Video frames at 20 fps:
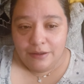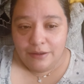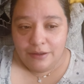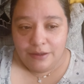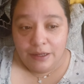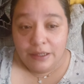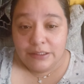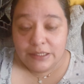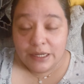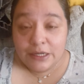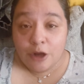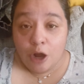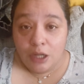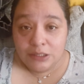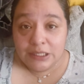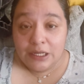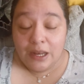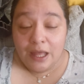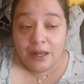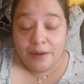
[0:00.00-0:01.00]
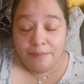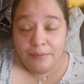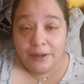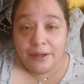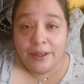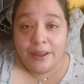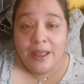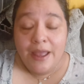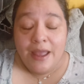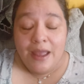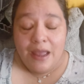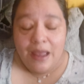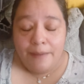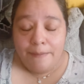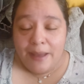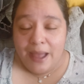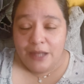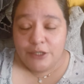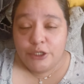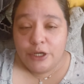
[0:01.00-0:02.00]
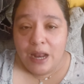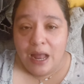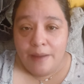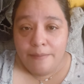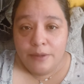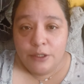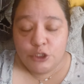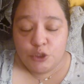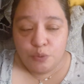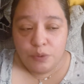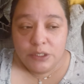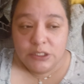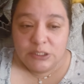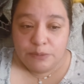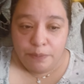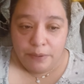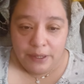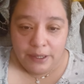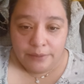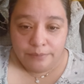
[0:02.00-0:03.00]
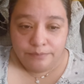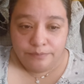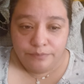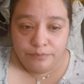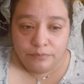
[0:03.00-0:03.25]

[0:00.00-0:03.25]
It costs a lot of money. Imagine how much we spent